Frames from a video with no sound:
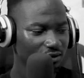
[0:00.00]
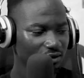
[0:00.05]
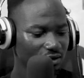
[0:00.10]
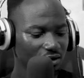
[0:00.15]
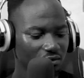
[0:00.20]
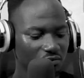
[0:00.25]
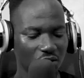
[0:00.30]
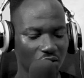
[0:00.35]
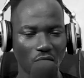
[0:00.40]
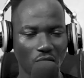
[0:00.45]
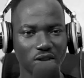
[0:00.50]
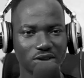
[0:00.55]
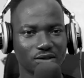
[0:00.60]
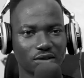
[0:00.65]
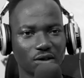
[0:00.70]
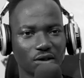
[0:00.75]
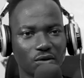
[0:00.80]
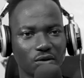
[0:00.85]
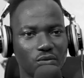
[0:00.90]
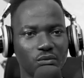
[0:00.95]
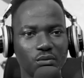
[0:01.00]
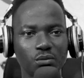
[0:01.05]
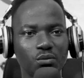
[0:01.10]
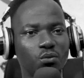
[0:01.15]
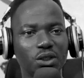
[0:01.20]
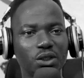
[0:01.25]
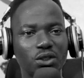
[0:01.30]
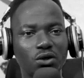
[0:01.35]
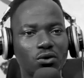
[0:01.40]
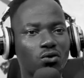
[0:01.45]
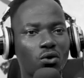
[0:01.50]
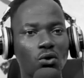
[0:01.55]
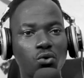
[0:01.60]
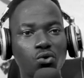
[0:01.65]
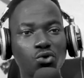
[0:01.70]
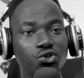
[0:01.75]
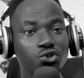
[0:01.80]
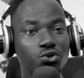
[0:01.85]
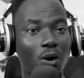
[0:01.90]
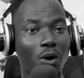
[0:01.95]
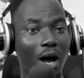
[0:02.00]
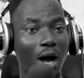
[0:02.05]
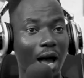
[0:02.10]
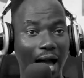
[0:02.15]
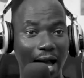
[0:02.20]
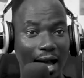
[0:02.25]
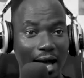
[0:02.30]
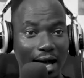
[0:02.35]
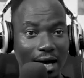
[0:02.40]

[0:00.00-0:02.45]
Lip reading: because we don't know who you are.